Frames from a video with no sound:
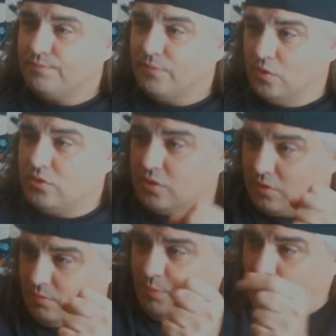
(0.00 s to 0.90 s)
You used to
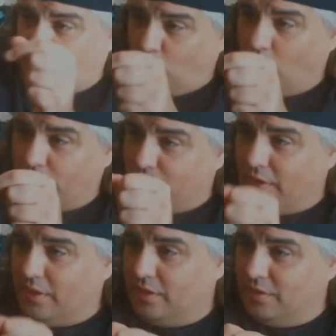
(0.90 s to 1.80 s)
put a quarter in
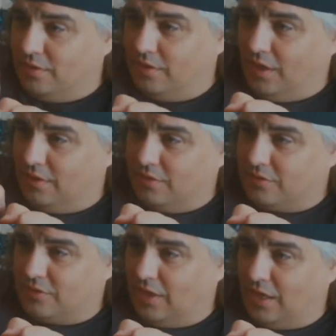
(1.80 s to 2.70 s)
and you had the
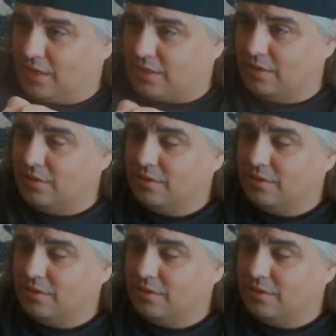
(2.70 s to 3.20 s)
stick and